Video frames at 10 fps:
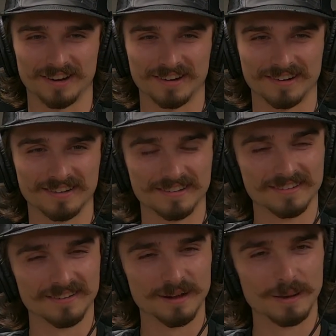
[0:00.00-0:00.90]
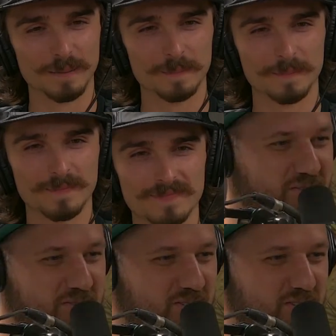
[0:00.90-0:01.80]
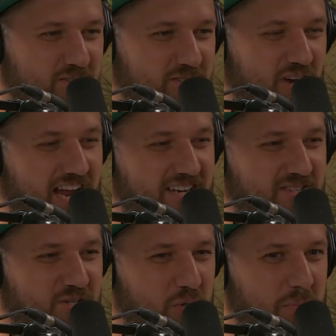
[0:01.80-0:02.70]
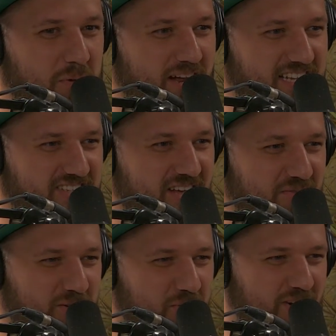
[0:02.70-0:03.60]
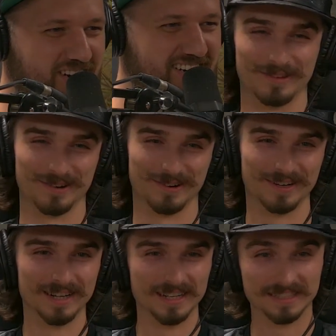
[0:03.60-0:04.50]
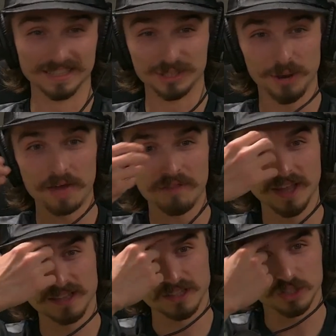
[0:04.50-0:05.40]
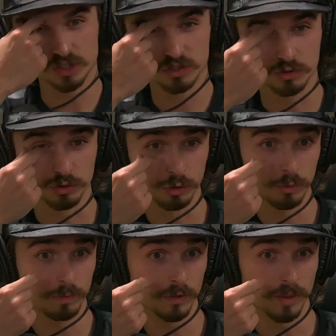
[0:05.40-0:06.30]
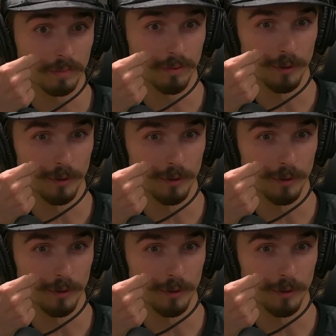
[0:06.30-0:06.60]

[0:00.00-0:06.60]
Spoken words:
I'm also a goth at the time, so there's just chains and trip pants everywhere. No, dude. Did you have like the stroop with the